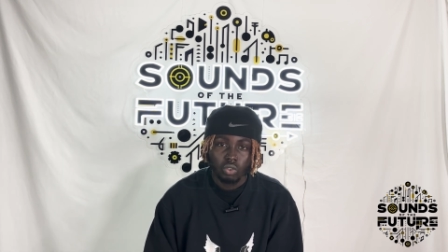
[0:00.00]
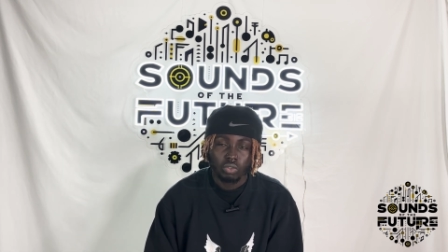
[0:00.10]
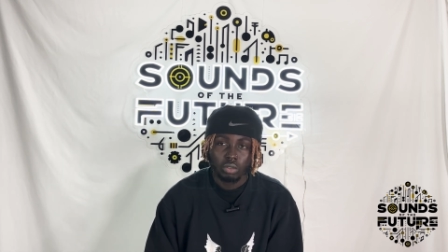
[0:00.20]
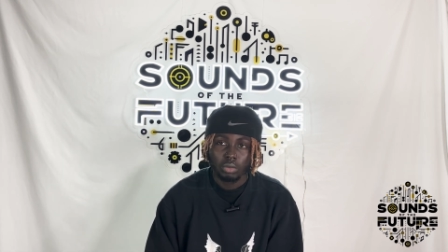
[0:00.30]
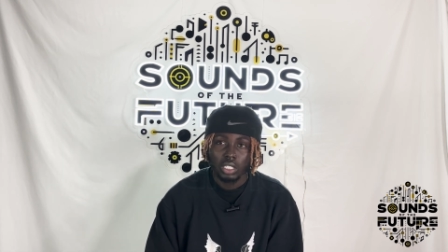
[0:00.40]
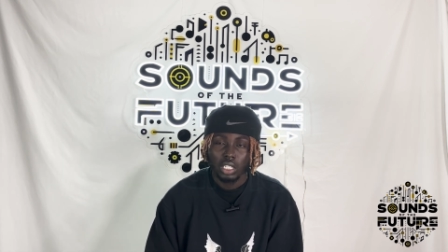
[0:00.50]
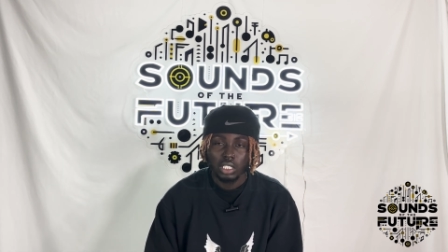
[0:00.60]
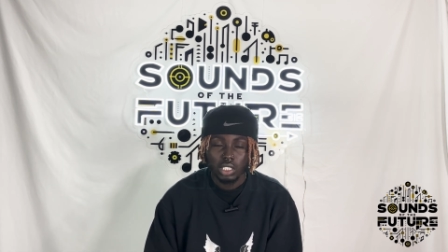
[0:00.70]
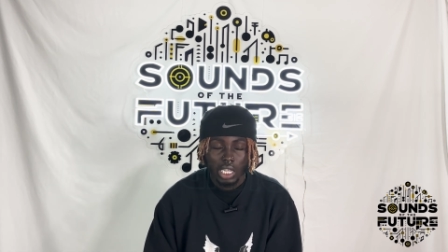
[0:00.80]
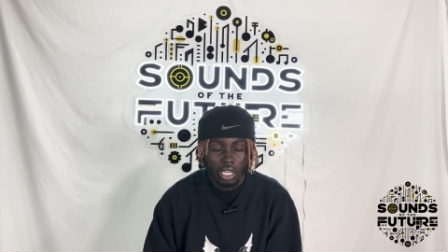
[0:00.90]
You feel me?
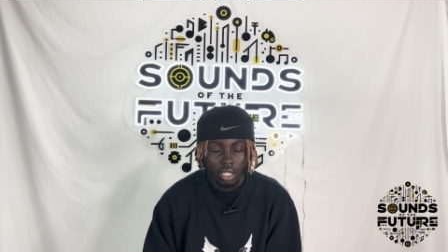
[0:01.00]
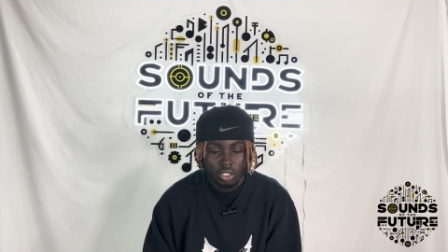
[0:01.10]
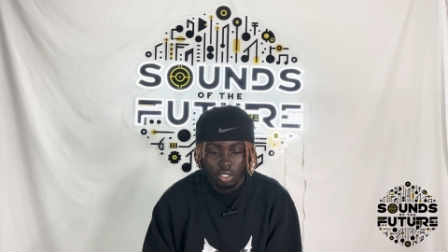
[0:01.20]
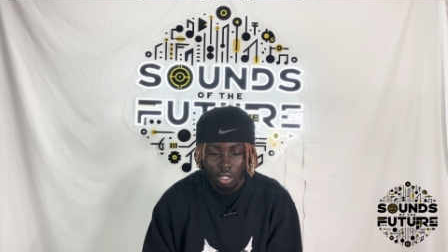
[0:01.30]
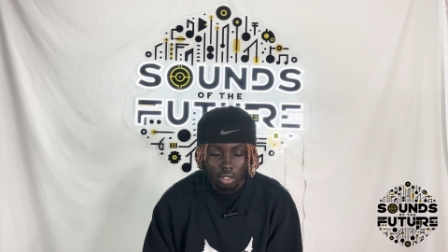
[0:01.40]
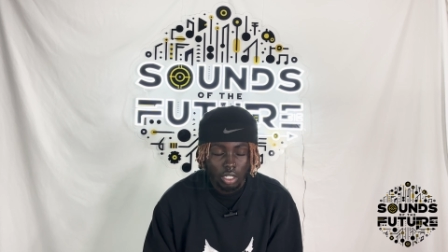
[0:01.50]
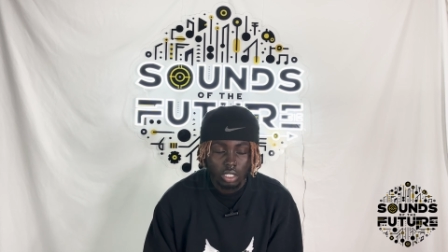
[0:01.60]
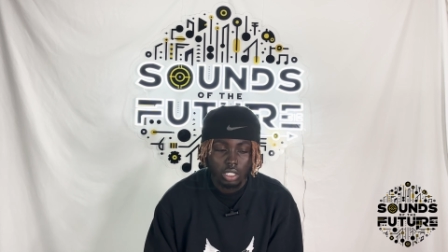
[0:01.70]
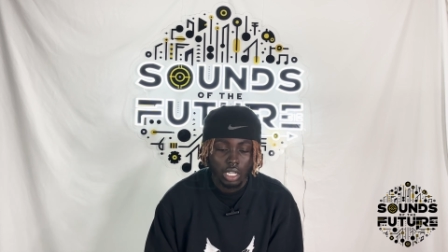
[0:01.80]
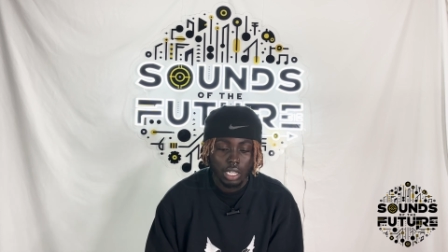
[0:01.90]
It's like it's all
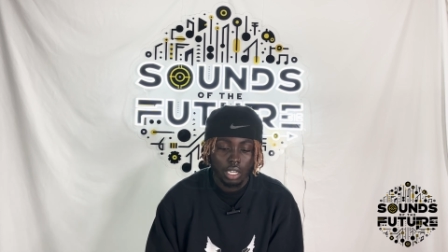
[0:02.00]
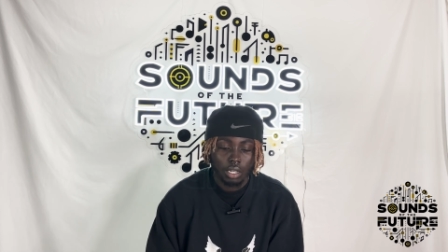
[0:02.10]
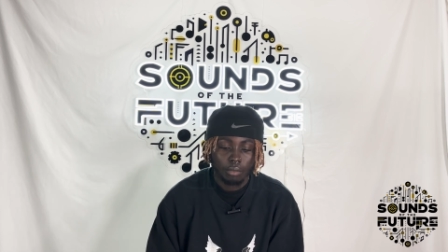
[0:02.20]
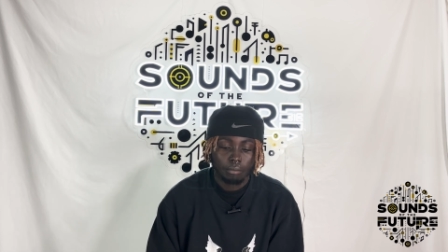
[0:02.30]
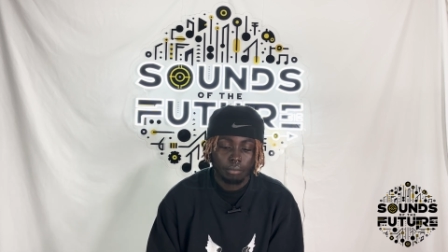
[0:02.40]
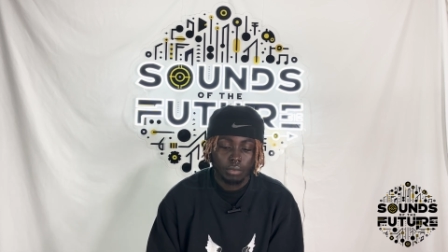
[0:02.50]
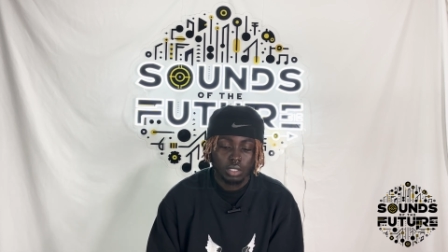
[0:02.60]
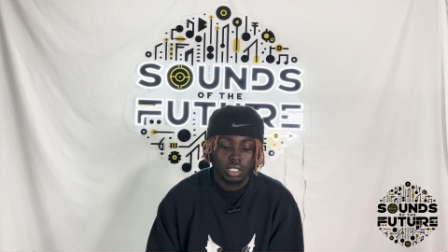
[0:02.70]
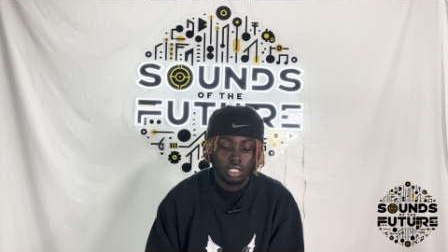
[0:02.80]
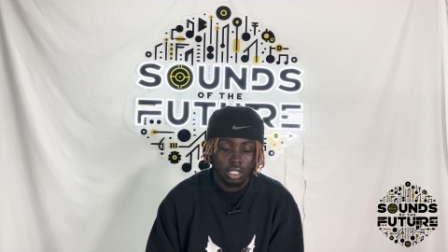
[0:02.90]
good to like
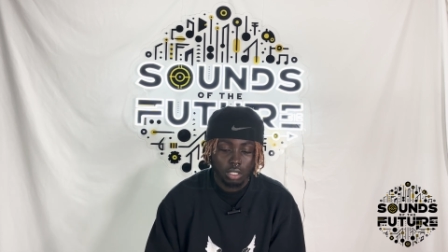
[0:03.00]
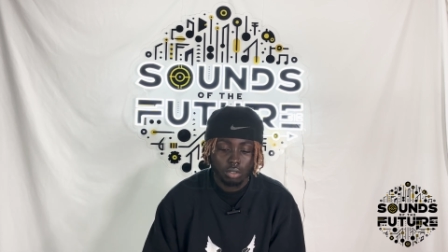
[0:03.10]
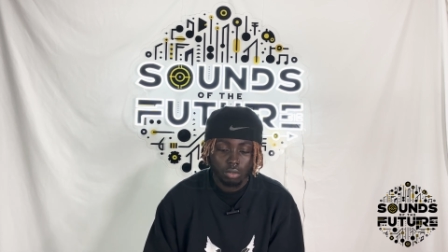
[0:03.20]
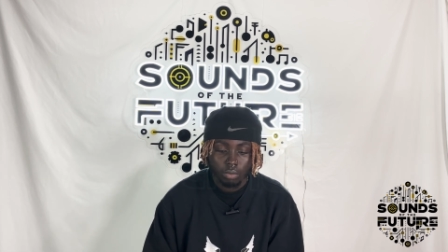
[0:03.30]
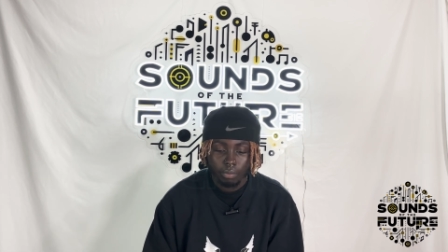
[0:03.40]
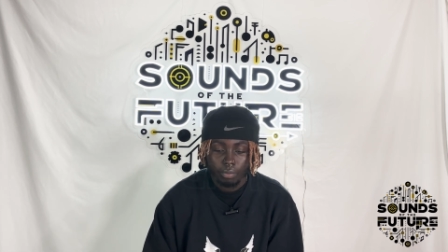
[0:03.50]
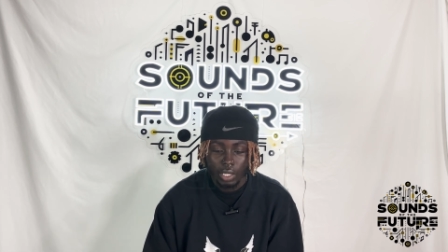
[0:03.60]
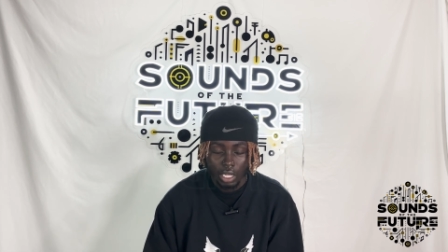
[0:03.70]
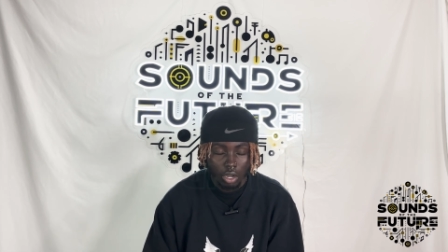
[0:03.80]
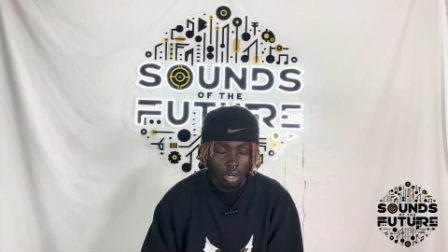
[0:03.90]
steal
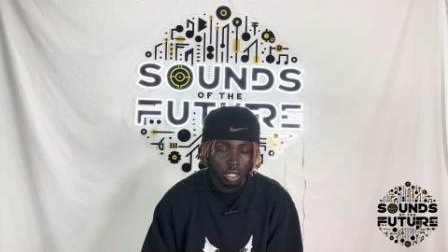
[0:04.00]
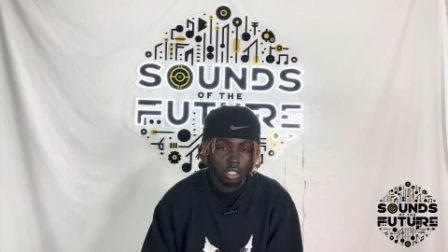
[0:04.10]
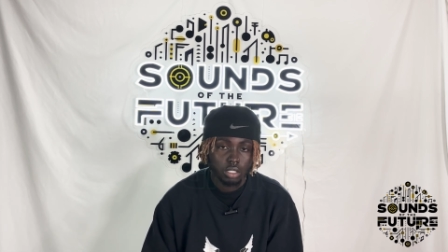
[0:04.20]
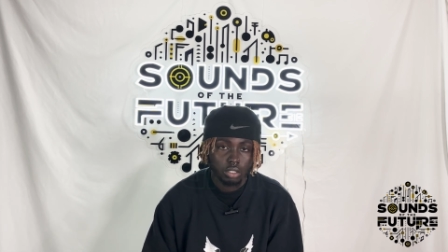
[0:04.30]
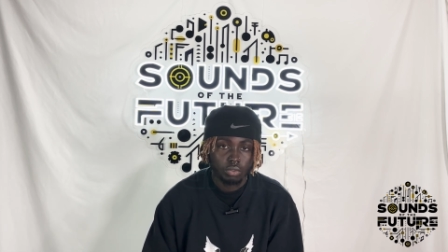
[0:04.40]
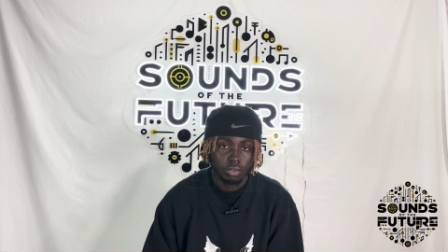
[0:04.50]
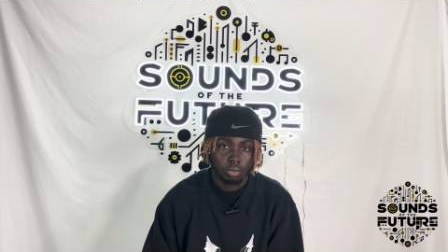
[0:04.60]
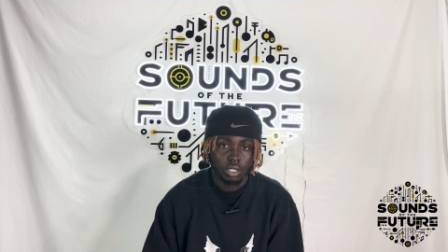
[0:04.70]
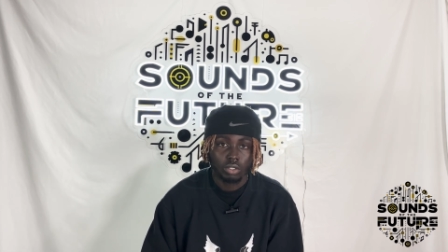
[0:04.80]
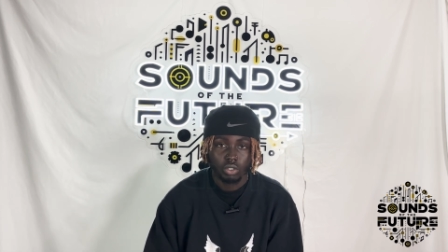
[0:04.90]
like an artist. You feel
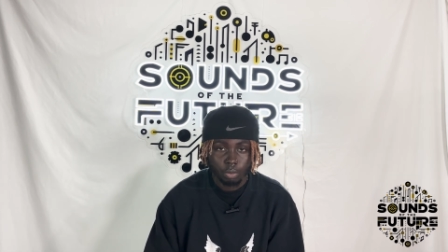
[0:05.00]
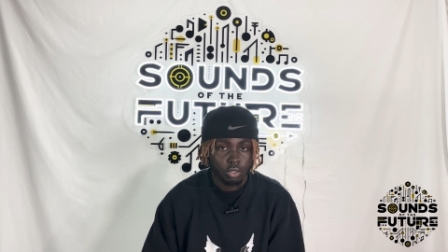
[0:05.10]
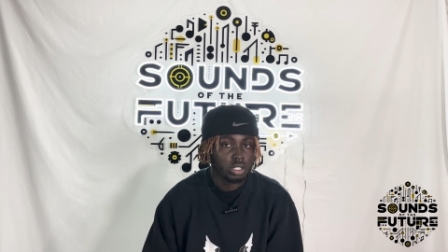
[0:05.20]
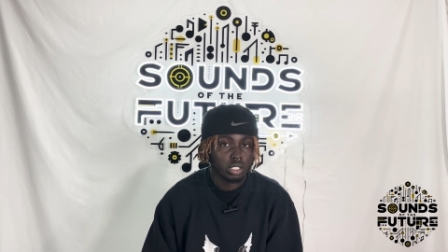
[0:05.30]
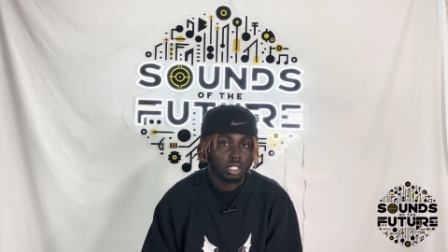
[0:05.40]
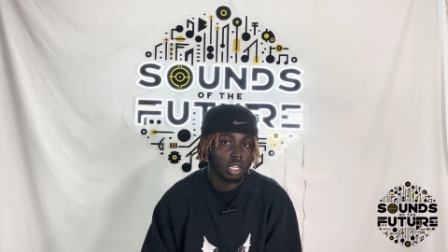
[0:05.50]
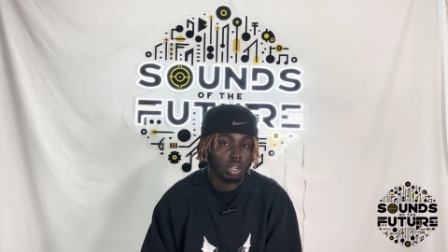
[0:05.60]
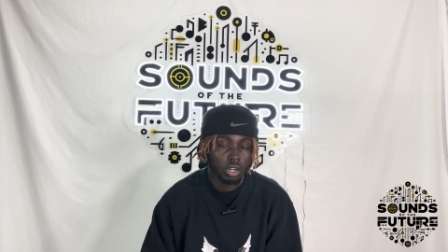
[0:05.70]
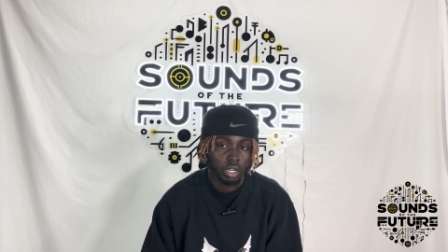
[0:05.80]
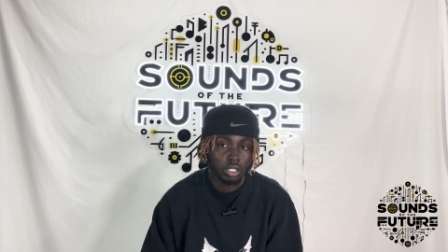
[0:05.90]
me? You're supposed to steal like
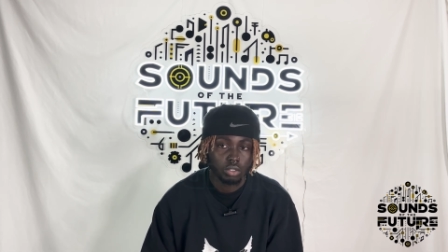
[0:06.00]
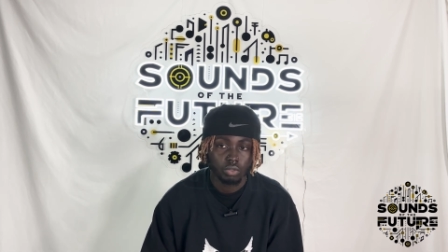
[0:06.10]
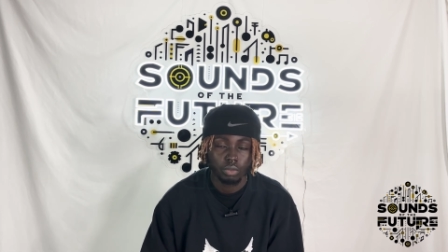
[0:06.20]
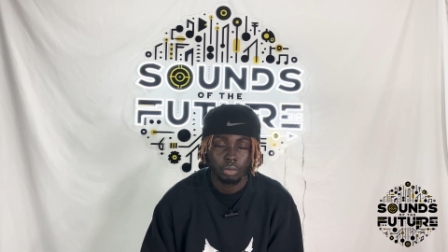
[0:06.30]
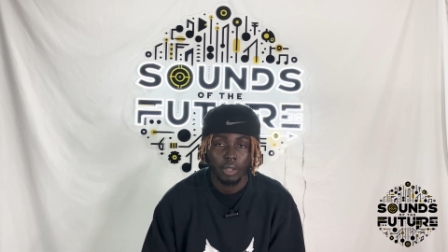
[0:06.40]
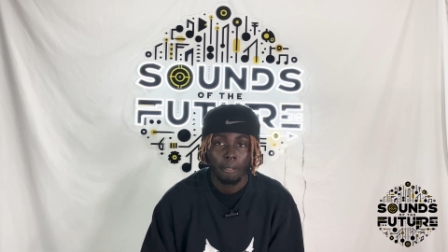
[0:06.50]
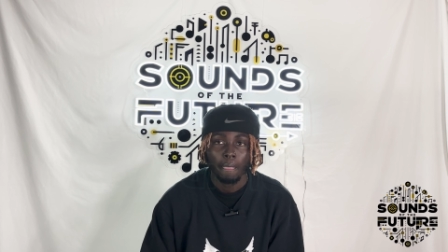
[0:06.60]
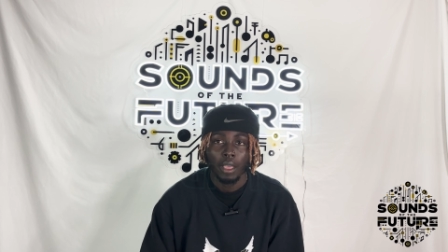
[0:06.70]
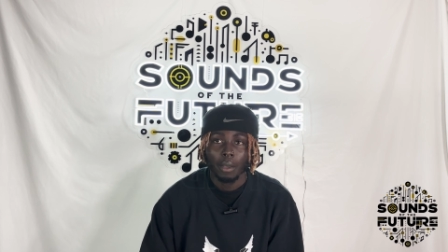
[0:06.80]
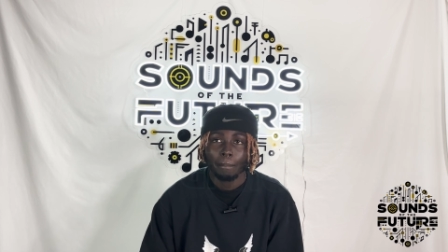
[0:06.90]
an artist. You feel me?
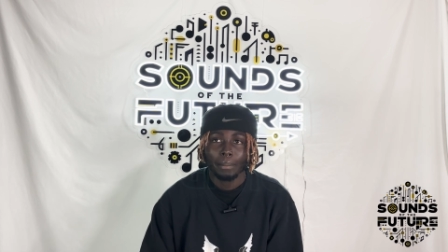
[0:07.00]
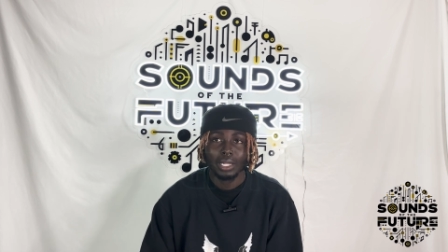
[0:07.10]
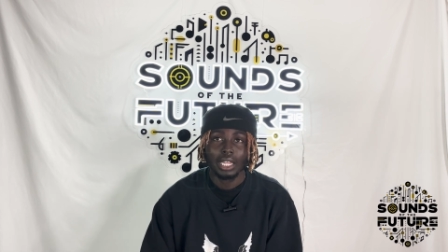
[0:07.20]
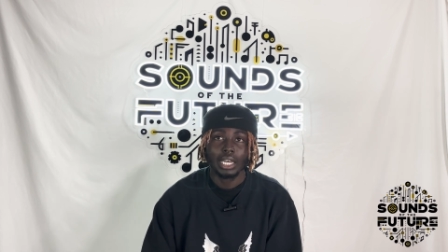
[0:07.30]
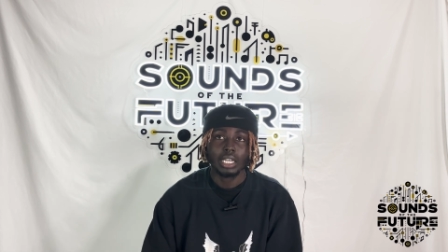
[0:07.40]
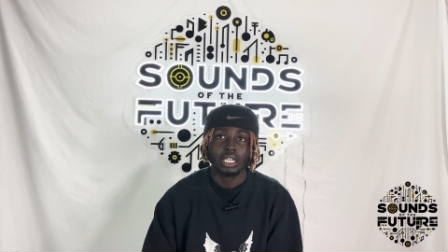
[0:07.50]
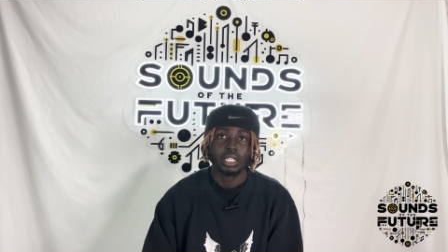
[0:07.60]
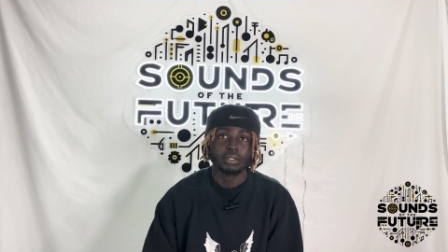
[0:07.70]
But like